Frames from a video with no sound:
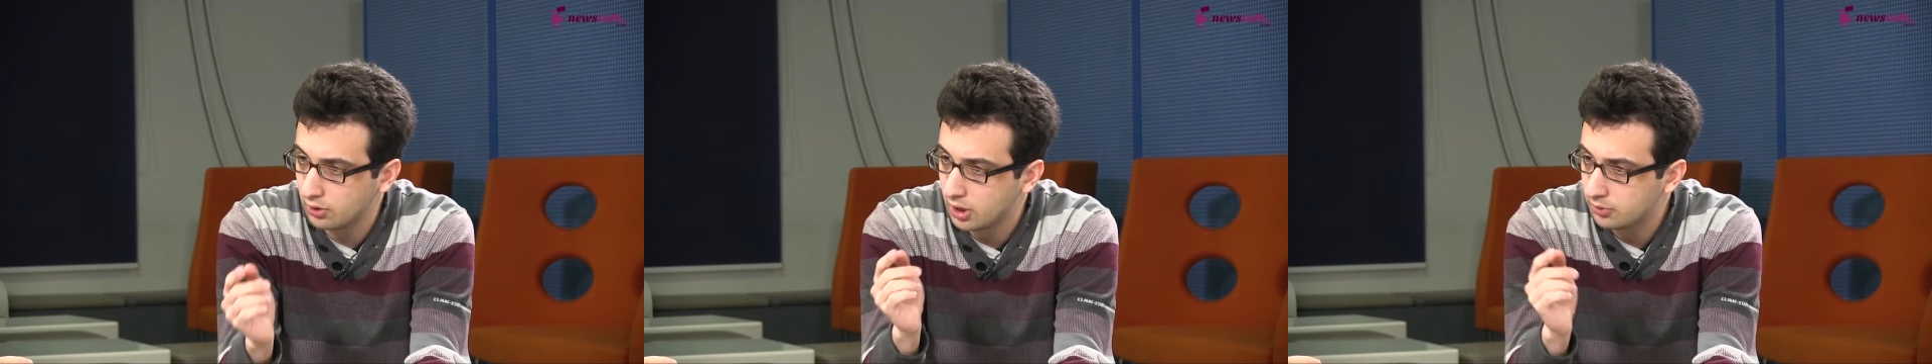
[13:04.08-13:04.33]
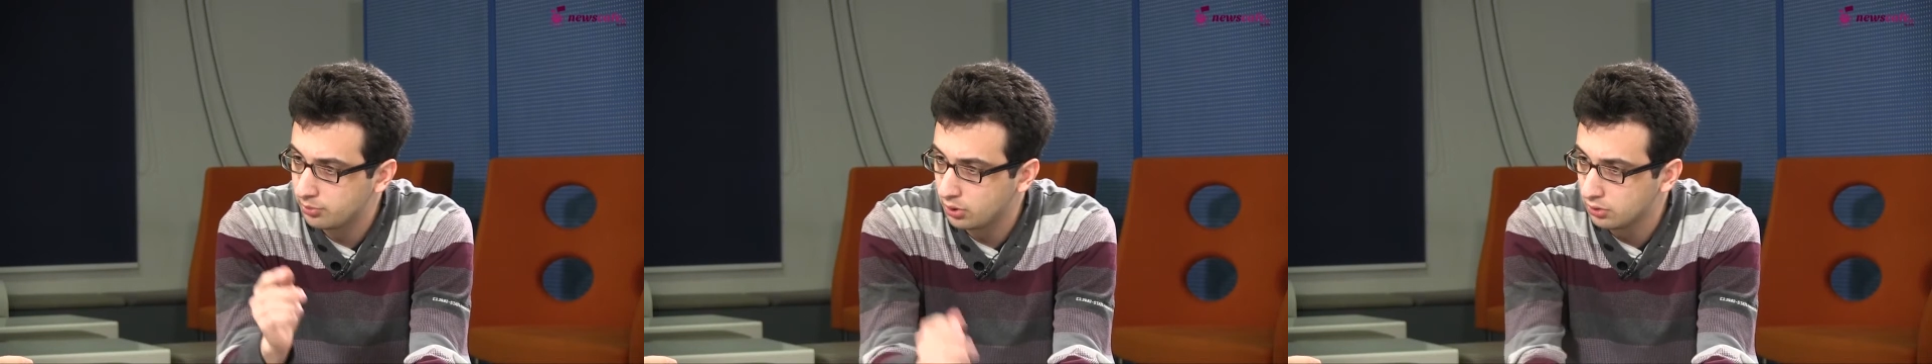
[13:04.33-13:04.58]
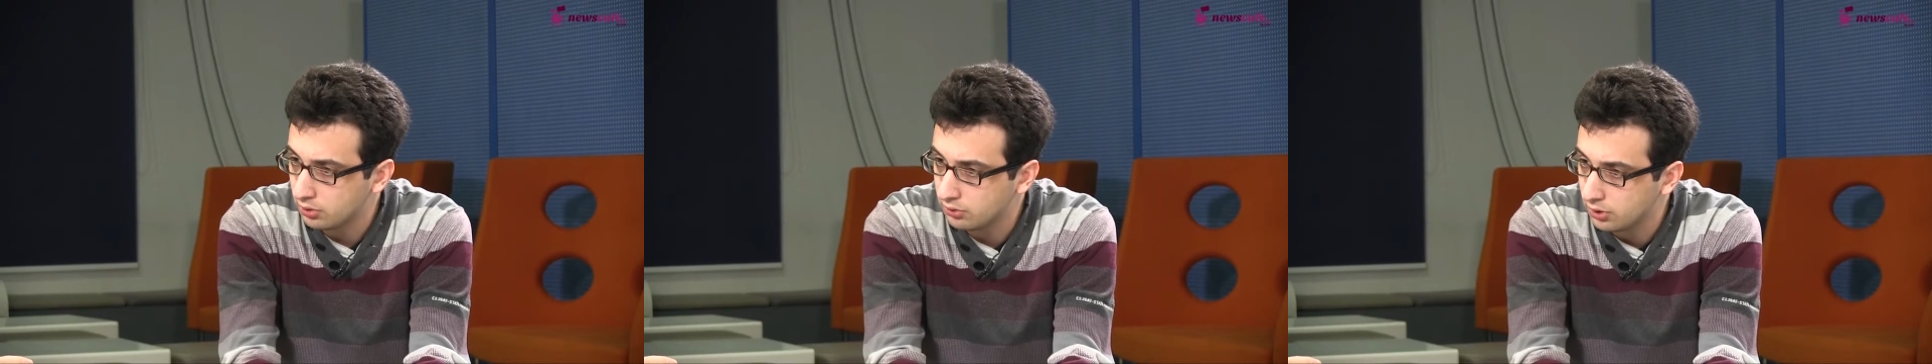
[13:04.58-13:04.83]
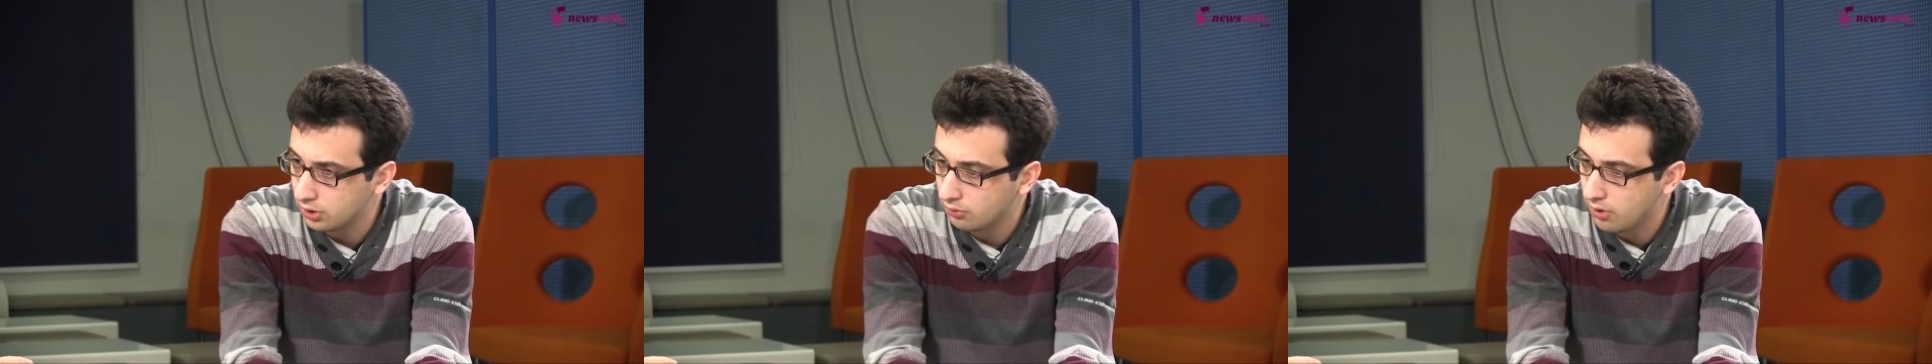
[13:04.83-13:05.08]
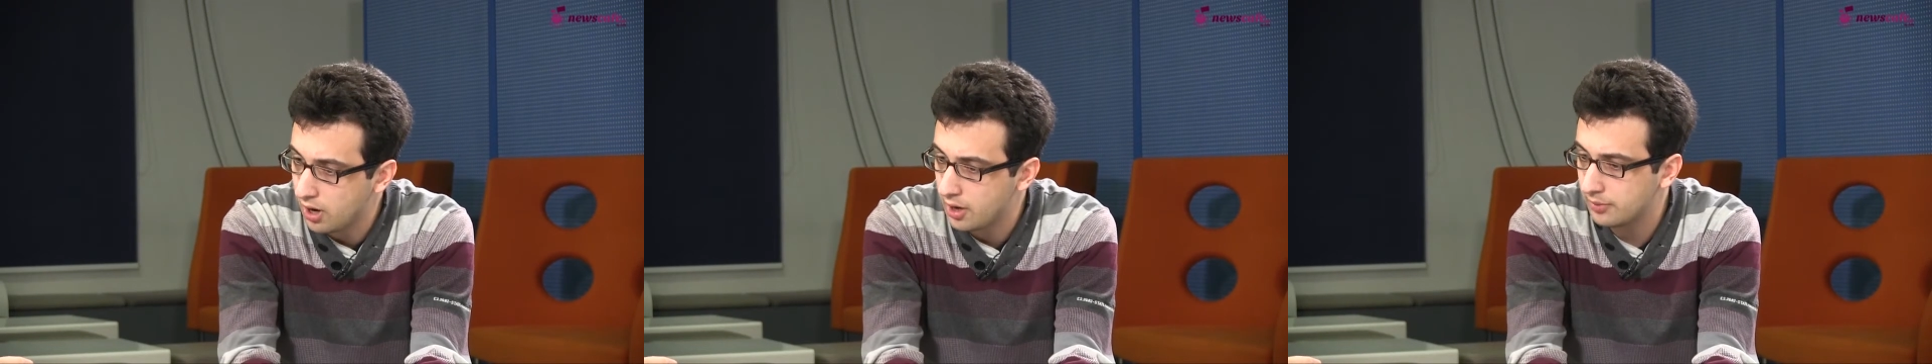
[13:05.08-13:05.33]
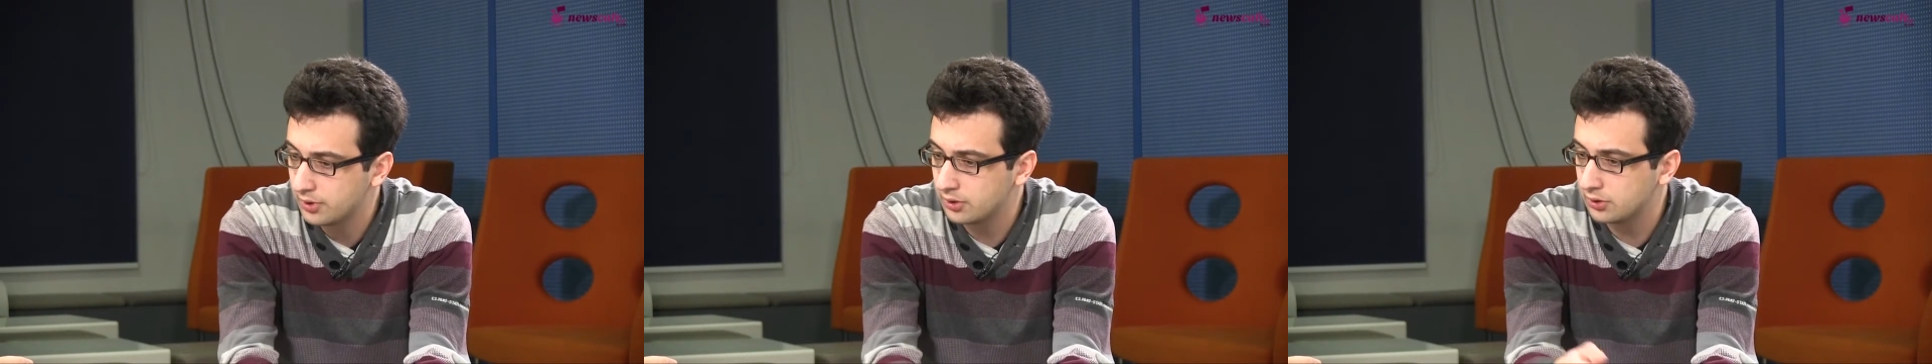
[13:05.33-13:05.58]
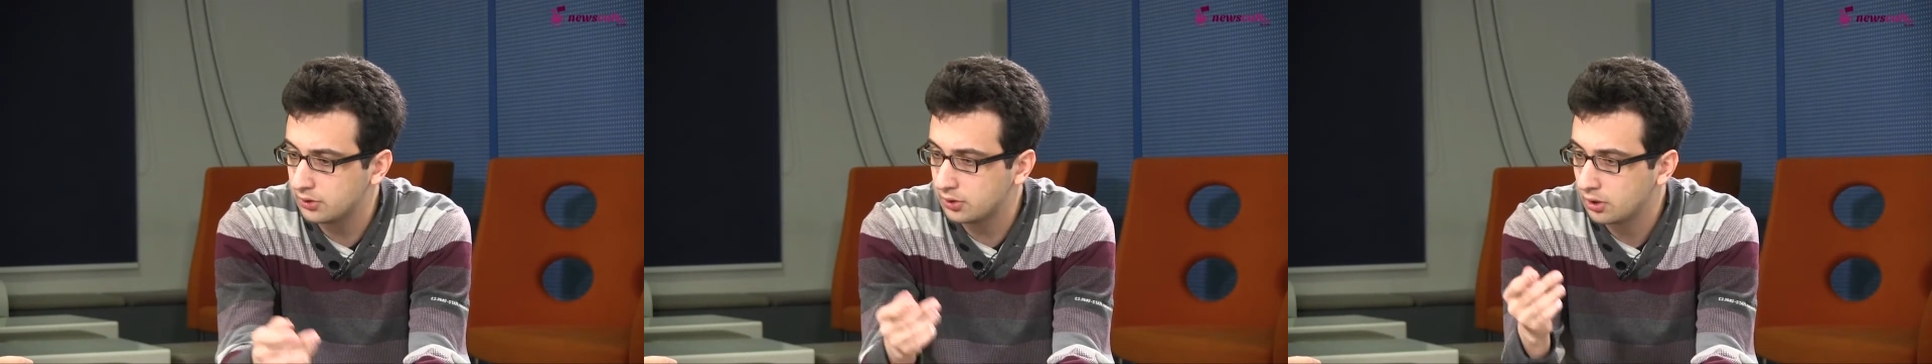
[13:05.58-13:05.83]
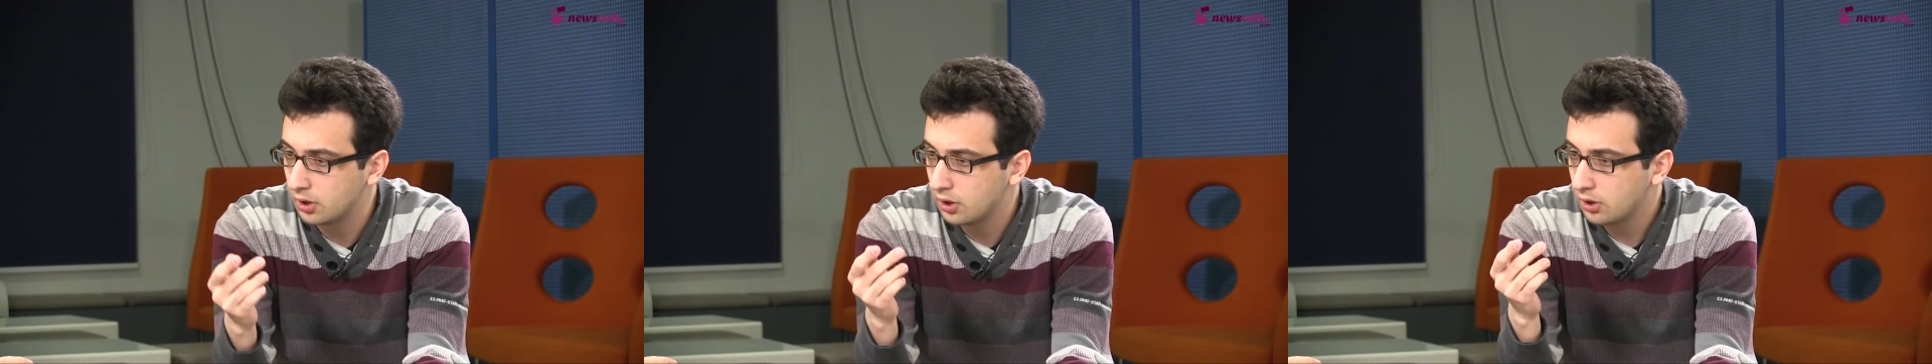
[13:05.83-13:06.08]
do not pollute the
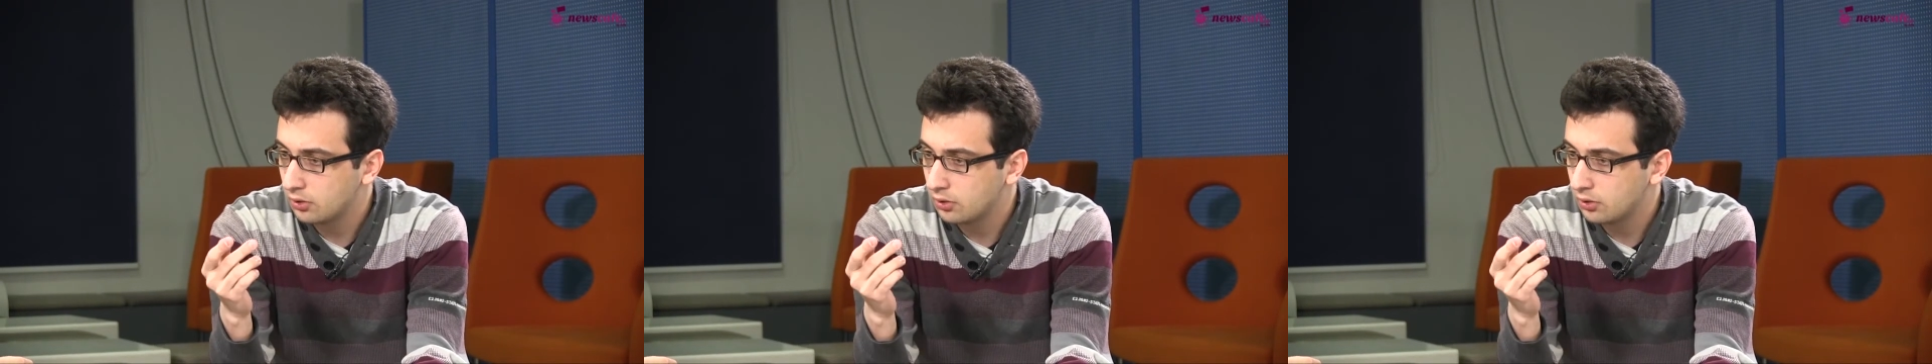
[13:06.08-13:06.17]
environment,